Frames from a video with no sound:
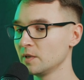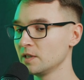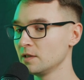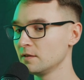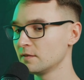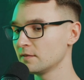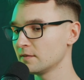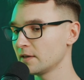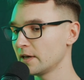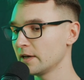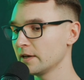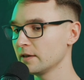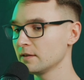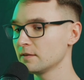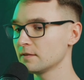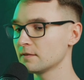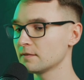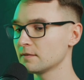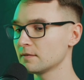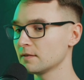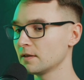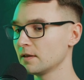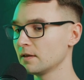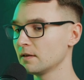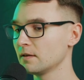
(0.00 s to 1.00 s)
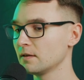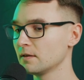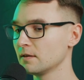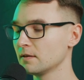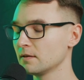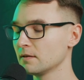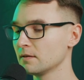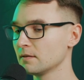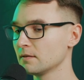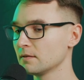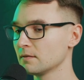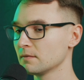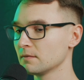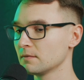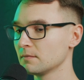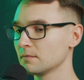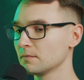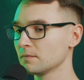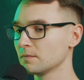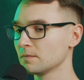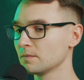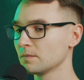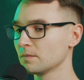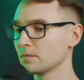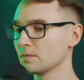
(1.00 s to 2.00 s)
sites, or
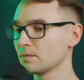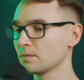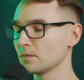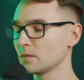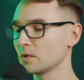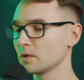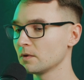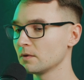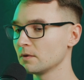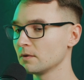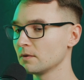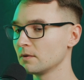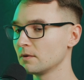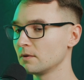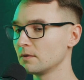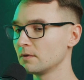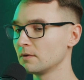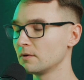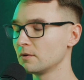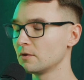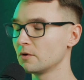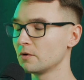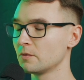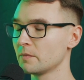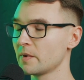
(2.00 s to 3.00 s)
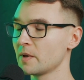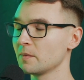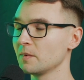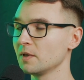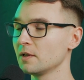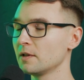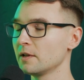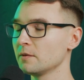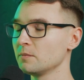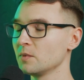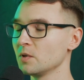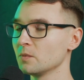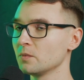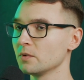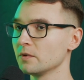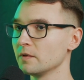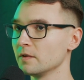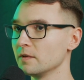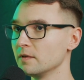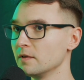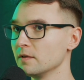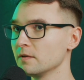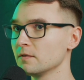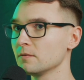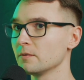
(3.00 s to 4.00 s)
maybe let me put
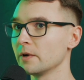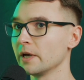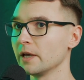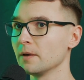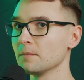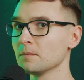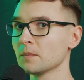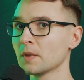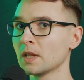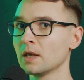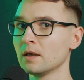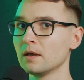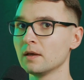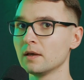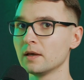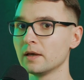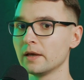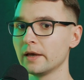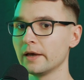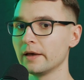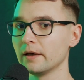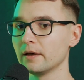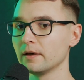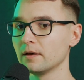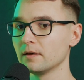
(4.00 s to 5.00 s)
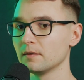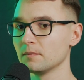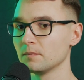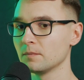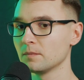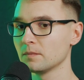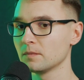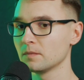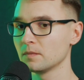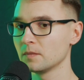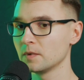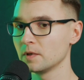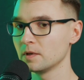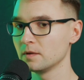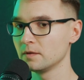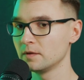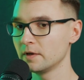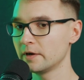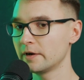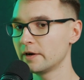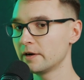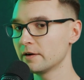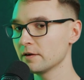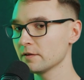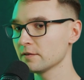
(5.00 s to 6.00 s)
it this way:
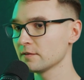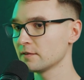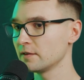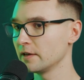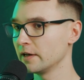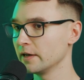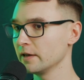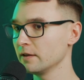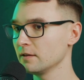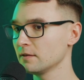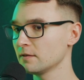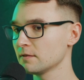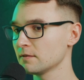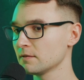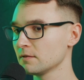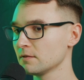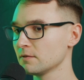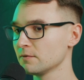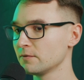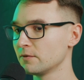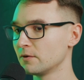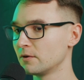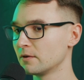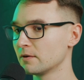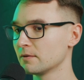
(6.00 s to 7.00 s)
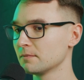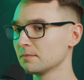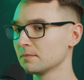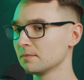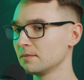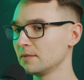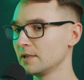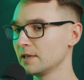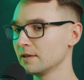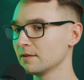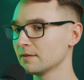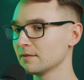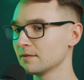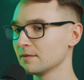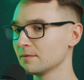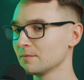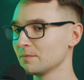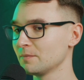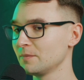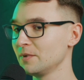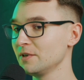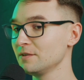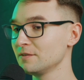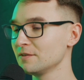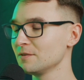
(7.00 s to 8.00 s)
there are sites for
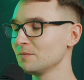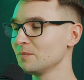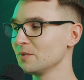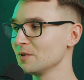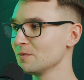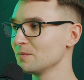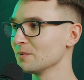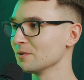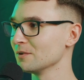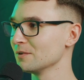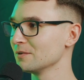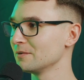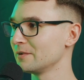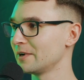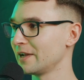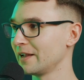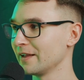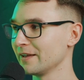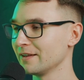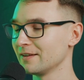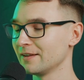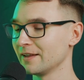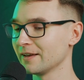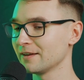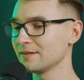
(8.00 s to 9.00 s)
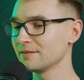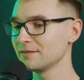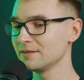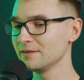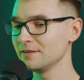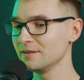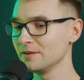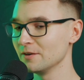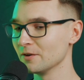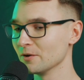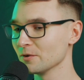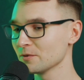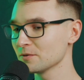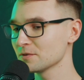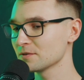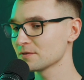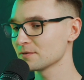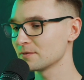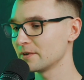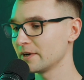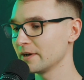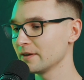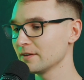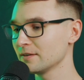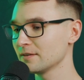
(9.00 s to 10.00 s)
busy people, right, like CTOs,
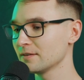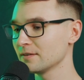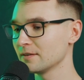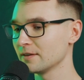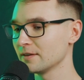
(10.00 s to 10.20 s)
right?